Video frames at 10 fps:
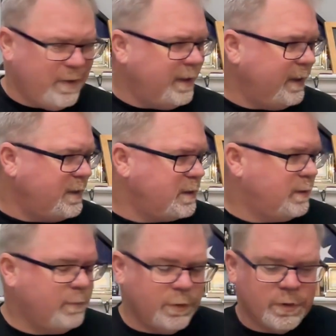Well, I guess
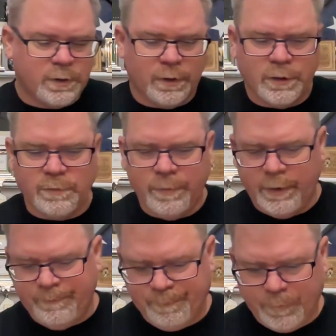some new starts,
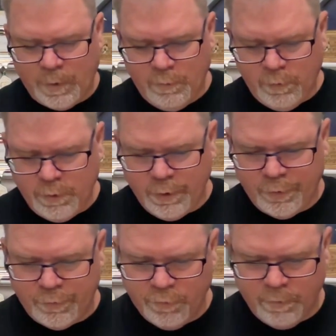but we'll go
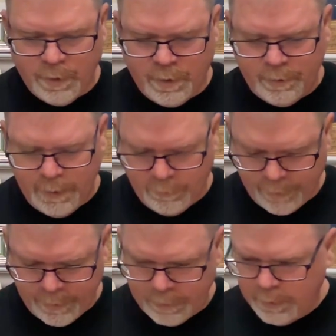through them all
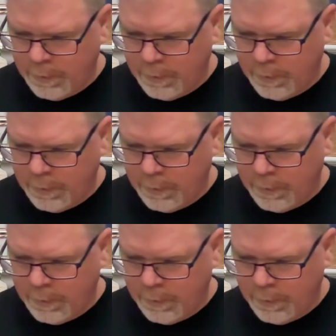anyway.